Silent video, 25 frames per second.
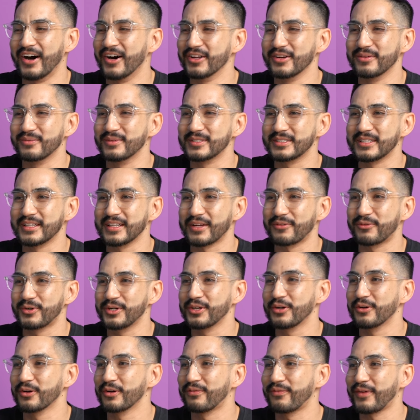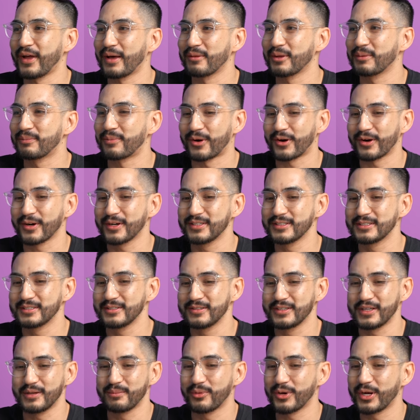one hundred percent. Like when you go to family parties,
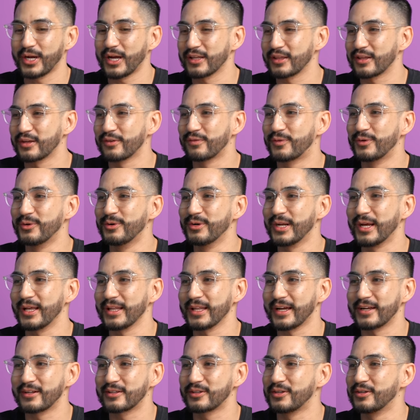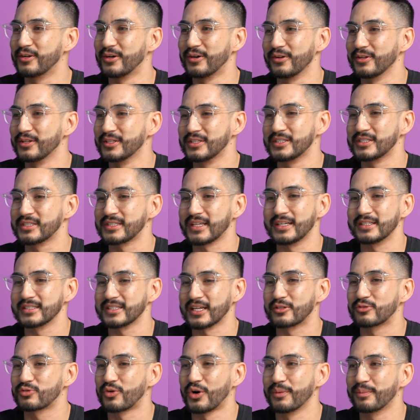dude, they bring out the food at like you know let's just say it's
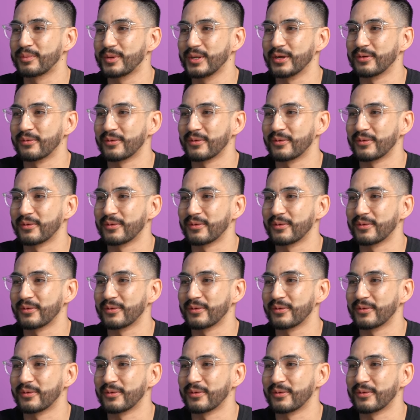like twelve P